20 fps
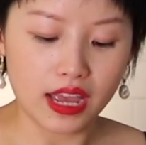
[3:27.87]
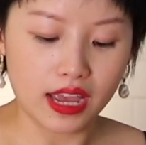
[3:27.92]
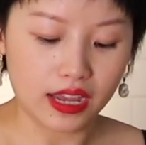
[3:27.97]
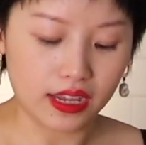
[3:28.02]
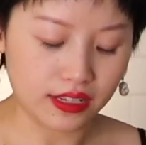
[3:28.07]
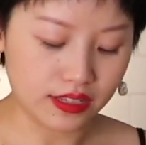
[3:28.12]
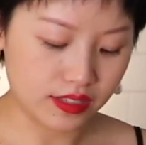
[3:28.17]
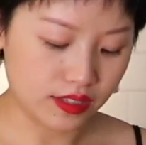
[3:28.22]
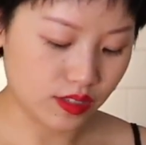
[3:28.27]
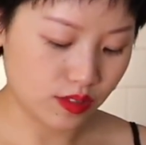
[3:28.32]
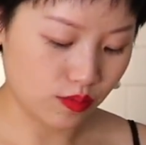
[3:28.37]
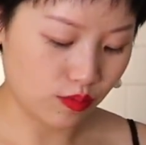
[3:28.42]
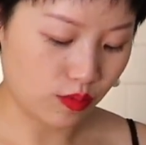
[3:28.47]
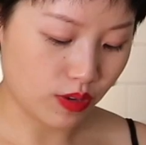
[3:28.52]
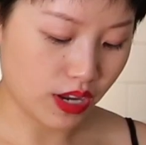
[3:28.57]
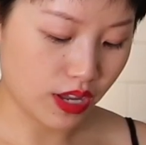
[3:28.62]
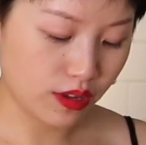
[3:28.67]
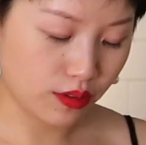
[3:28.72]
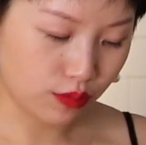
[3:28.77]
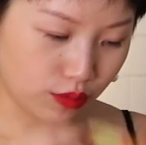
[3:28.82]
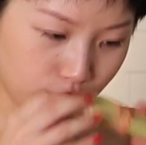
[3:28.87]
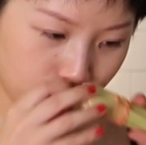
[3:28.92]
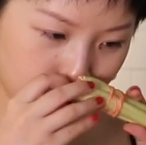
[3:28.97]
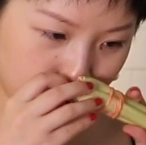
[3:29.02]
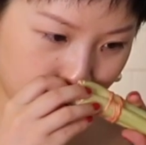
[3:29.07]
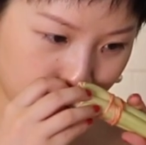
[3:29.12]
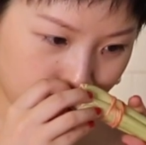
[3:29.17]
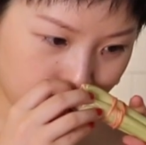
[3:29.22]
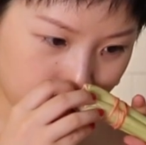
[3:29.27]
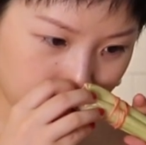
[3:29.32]
And what I would
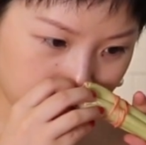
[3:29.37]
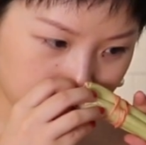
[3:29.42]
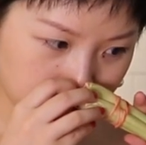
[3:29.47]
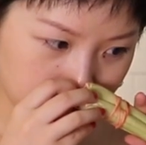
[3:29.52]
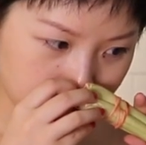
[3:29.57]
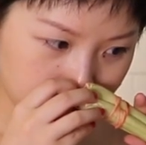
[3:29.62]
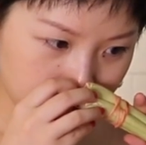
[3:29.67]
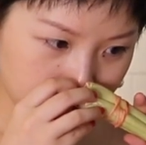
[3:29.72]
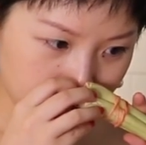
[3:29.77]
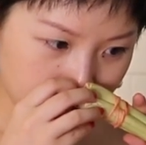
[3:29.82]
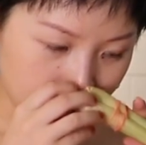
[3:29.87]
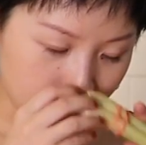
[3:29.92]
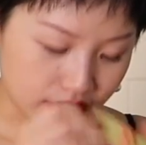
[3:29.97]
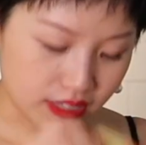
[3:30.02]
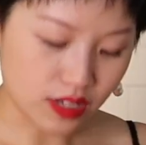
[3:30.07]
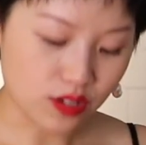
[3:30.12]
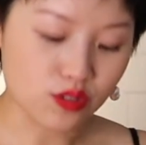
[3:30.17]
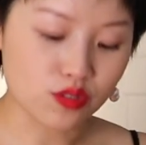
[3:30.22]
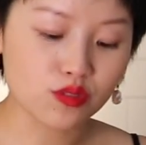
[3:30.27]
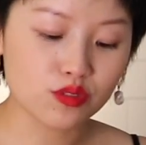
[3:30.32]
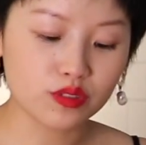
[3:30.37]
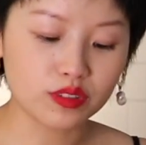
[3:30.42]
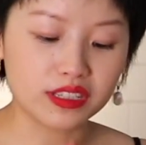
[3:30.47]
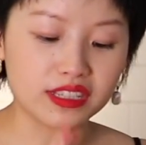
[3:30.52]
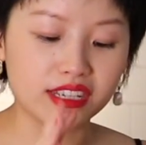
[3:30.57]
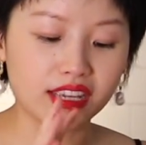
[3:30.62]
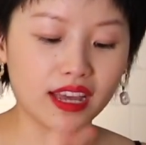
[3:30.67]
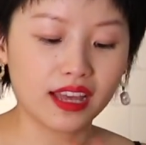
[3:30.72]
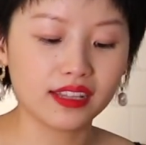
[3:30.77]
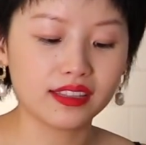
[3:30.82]
do is I usually
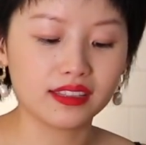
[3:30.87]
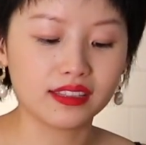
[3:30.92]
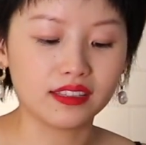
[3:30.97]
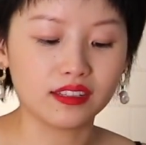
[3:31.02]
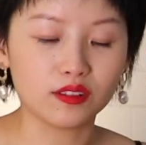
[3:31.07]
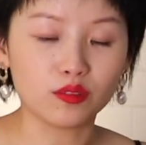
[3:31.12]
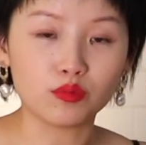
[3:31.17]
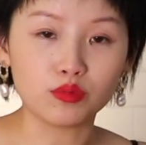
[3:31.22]
cut the